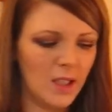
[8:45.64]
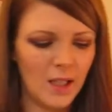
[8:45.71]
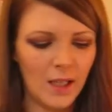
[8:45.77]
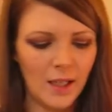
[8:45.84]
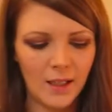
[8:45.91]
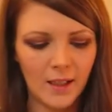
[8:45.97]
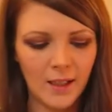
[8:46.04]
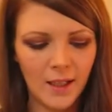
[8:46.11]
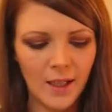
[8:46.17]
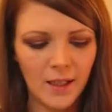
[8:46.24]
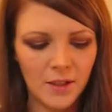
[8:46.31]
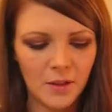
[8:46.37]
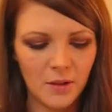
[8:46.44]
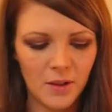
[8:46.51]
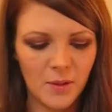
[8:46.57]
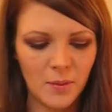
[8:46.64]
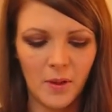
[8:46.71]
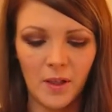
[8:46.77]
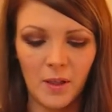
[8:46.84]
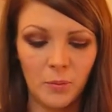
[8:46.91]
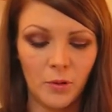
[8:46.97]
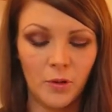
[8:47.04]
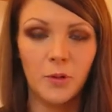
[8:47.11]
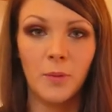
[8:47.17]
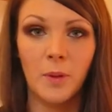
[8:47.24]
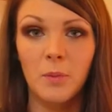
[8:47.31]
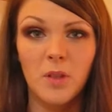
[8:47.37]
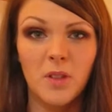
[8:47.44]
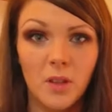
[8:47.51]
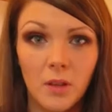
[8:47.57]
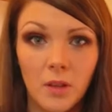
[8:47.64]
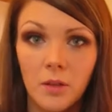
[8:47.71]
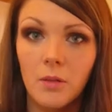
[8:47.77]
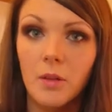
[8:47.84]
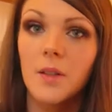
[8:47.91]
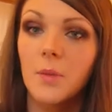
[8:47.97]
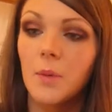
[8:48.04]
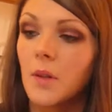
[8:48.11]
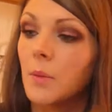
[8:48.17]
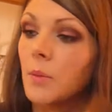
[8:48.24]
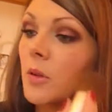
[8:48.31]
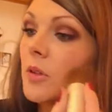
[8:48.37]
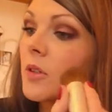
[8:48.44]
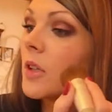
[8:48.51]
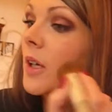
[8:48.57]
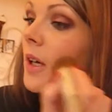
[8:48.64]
and I can kind of do this with any brush, but I'm just going to do this with the brush